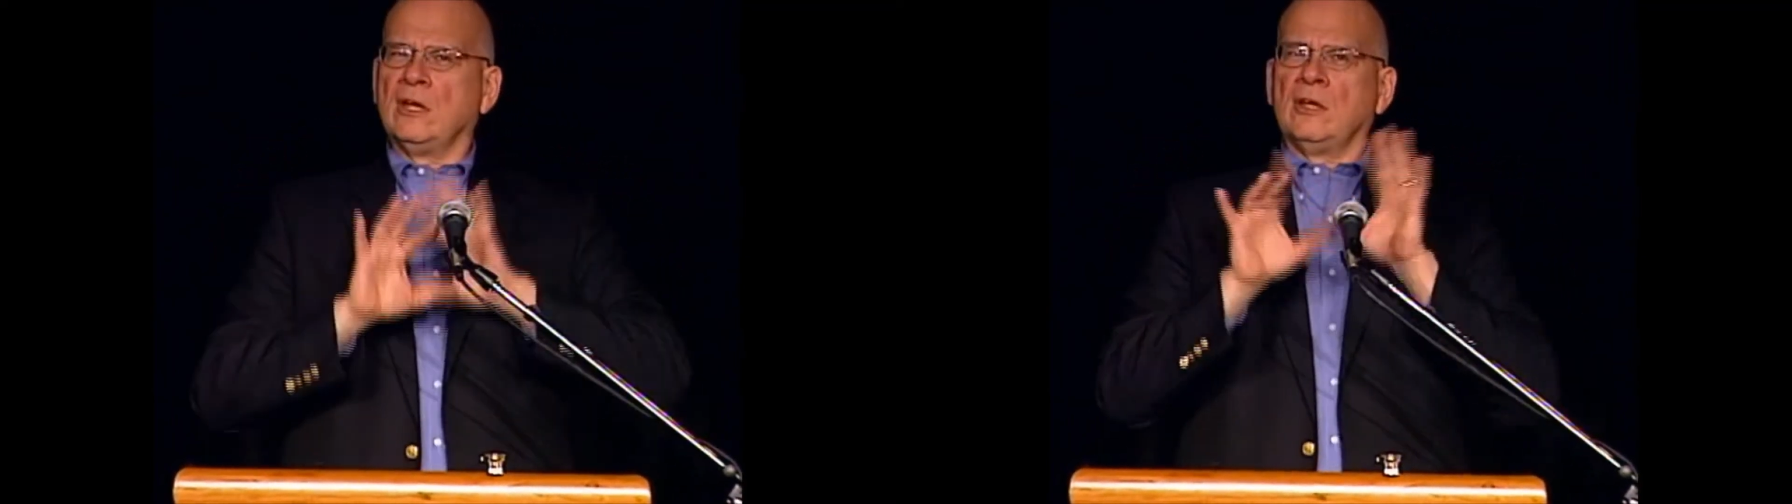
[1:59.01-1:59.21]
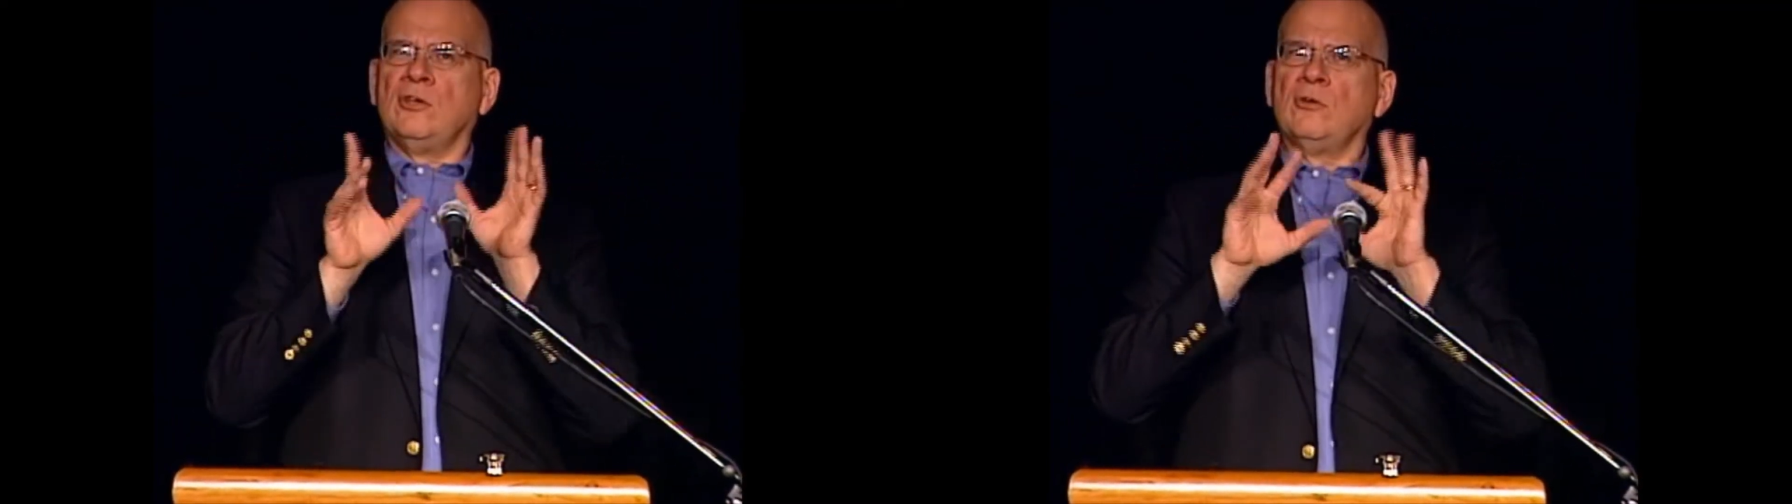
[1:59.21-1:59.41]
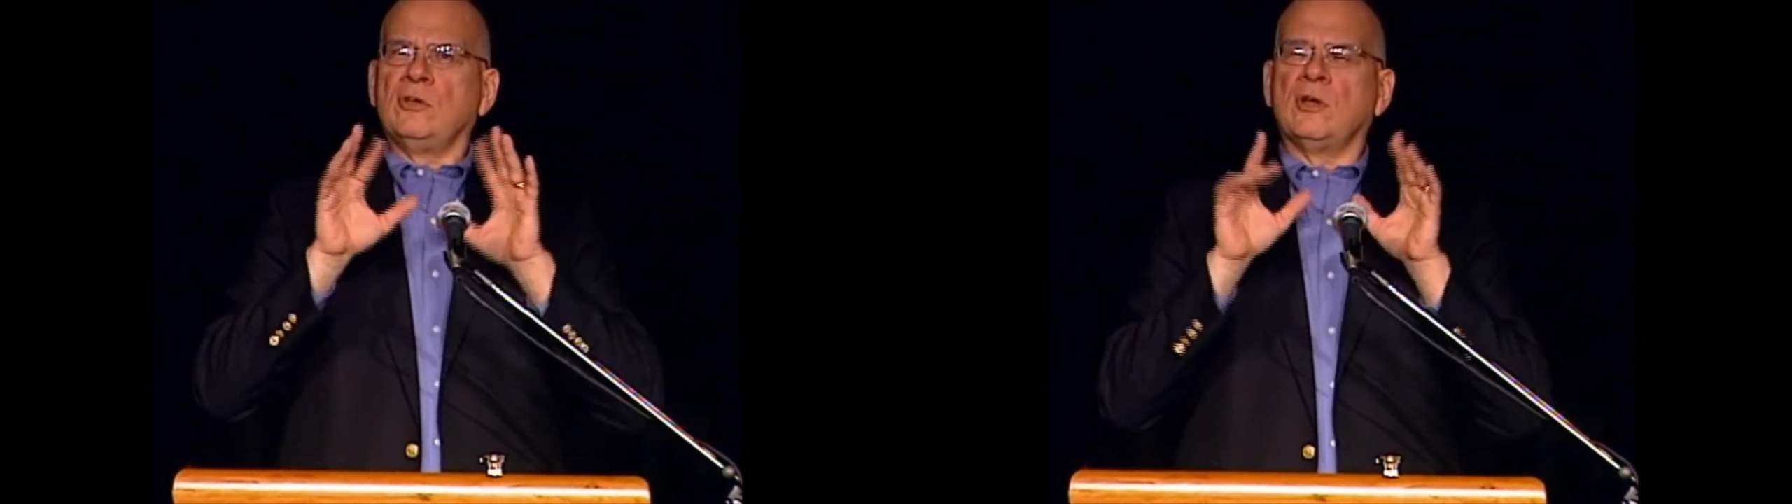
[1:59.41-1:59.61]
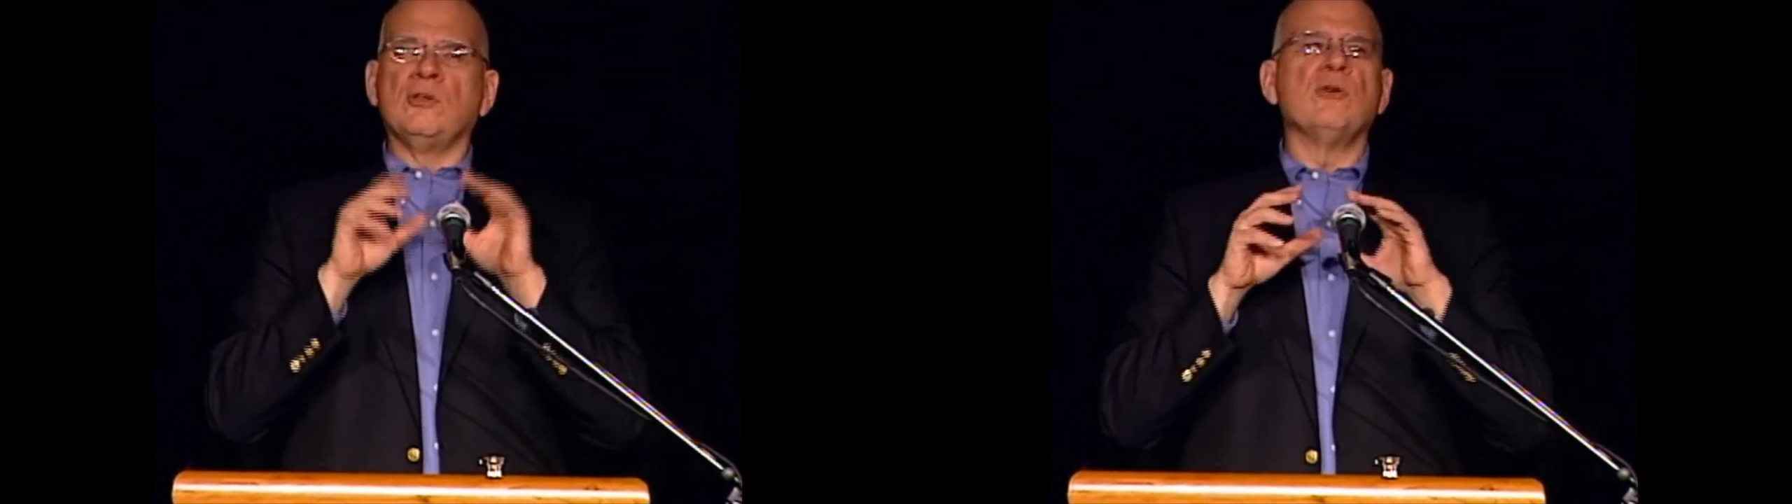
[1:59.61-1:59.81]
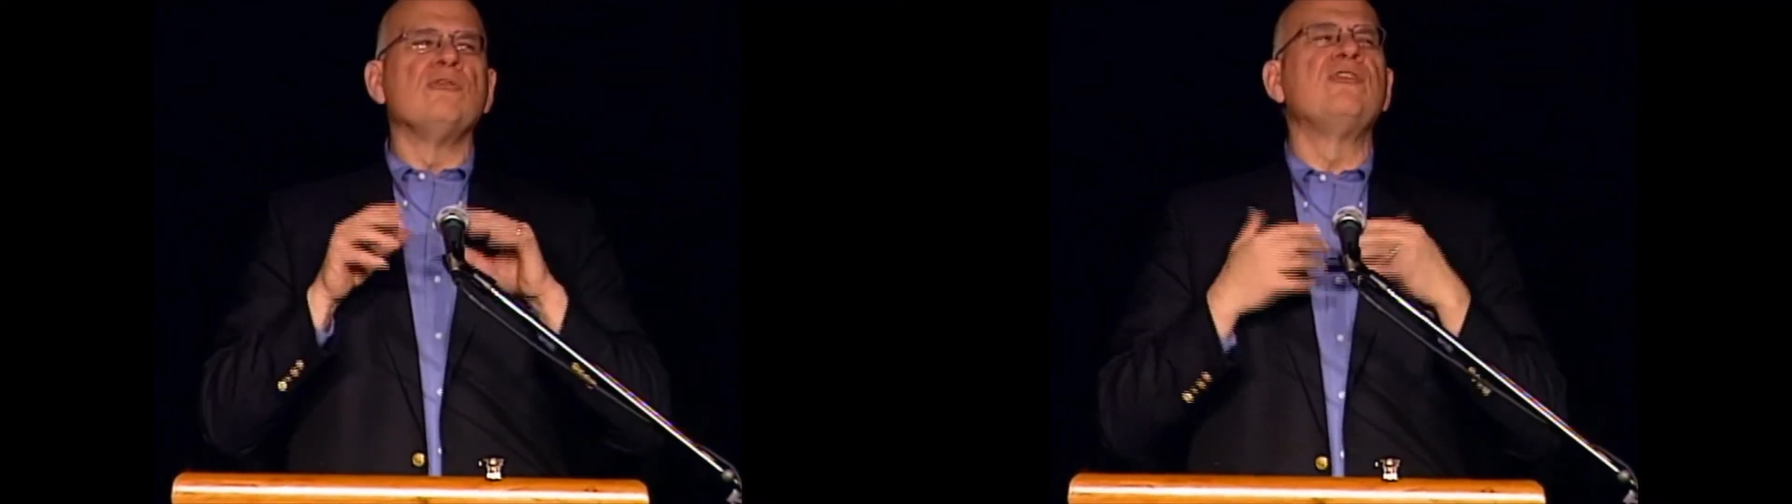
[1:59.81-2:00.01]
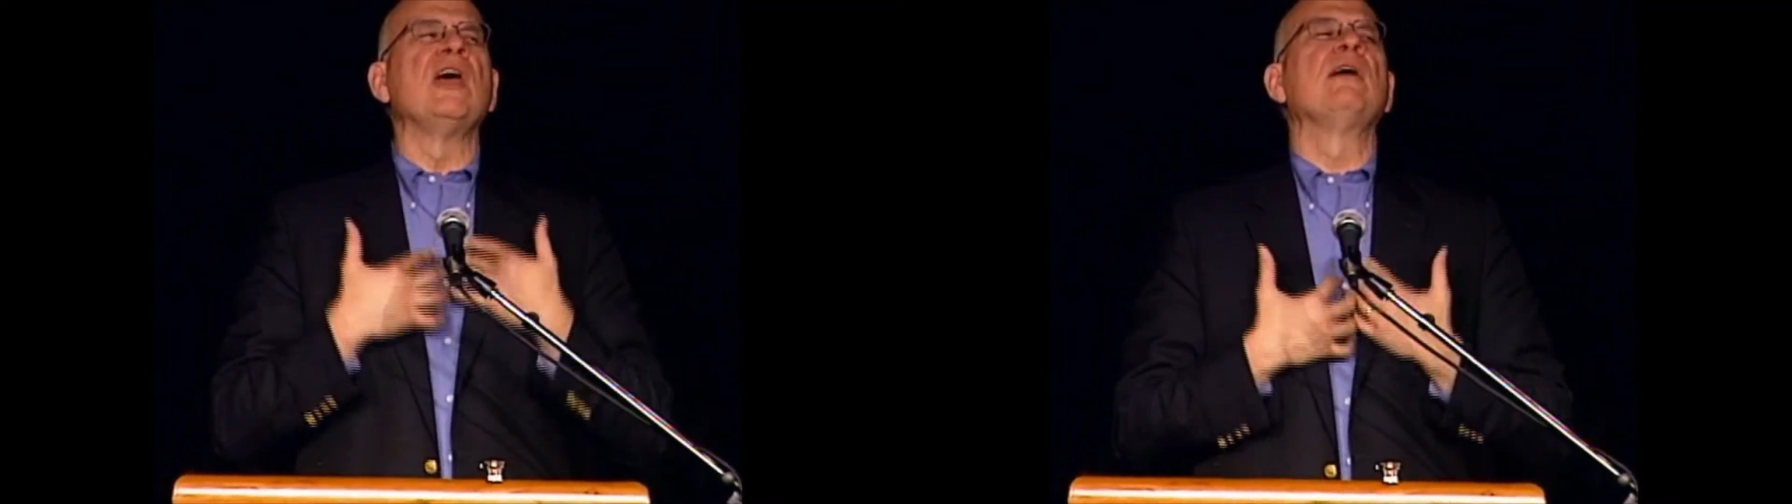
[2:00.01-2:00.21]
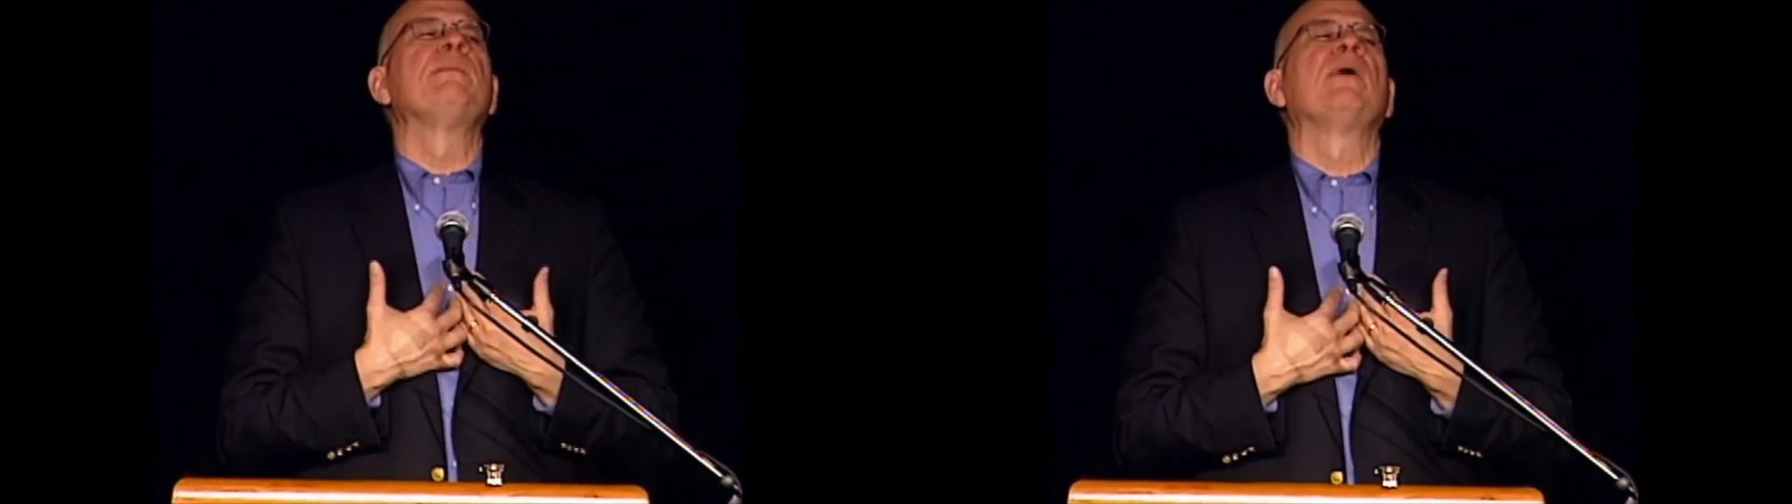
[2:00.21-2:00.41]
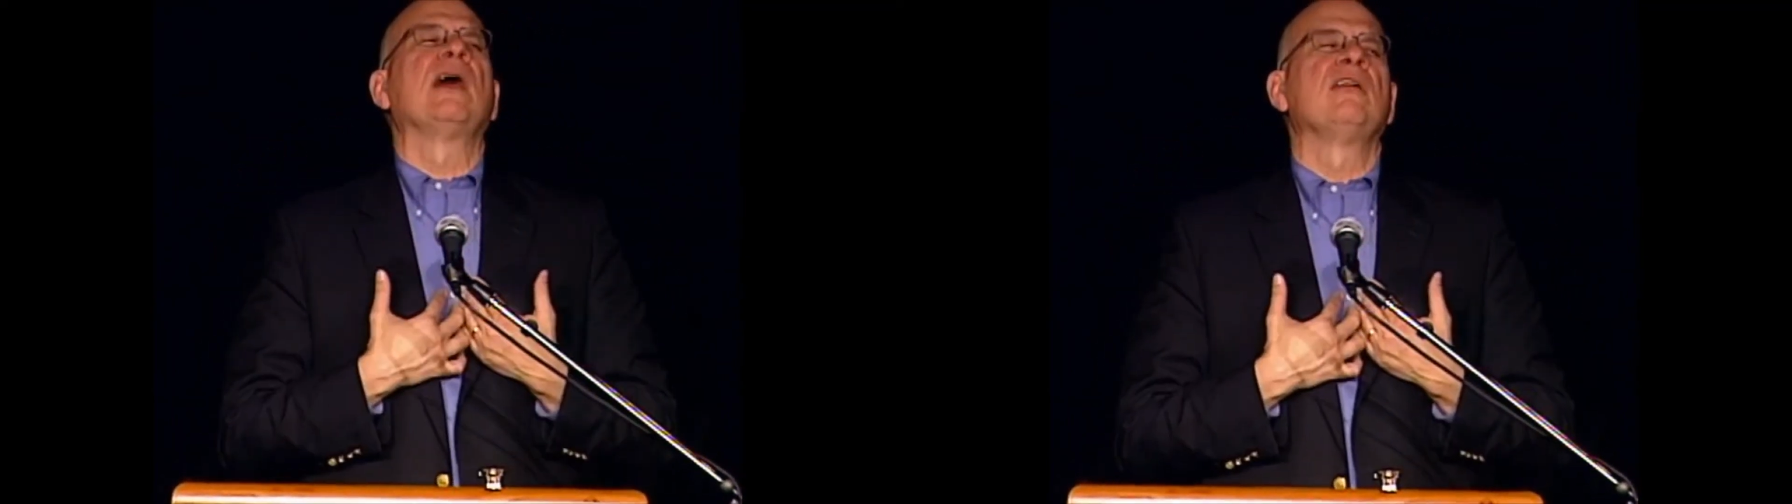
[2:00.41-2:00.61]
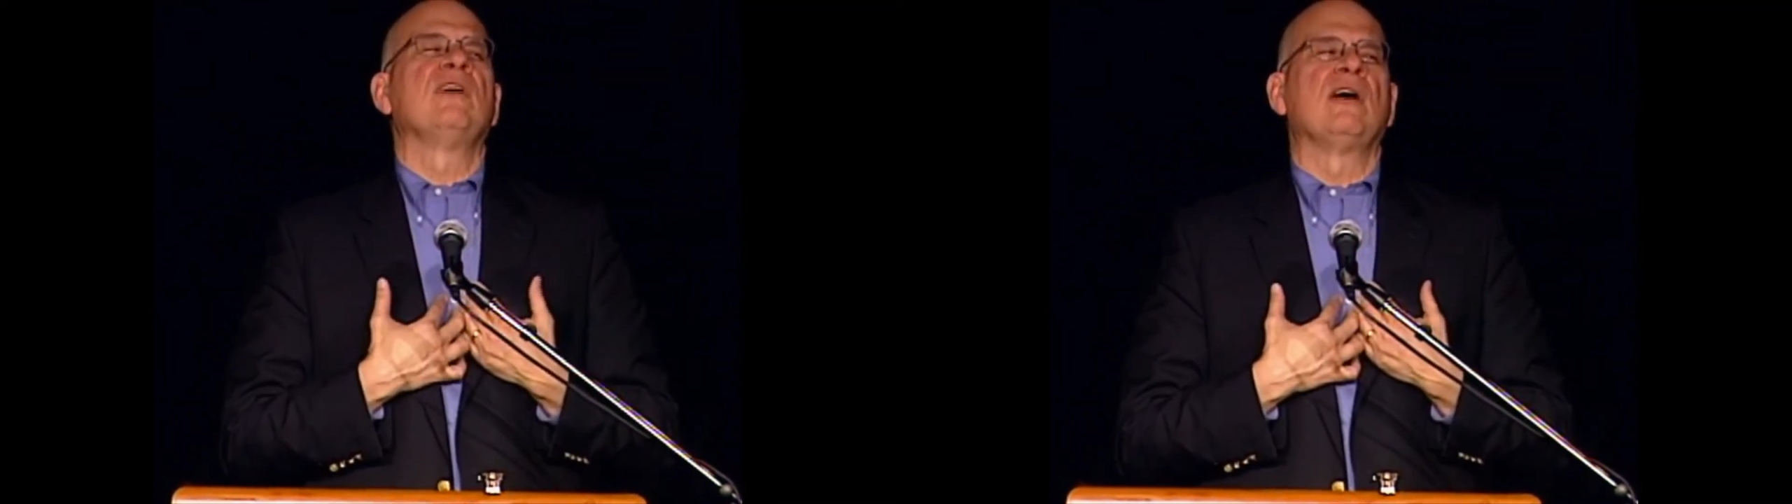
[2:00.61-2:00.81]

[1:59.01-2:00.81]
you're very proud of how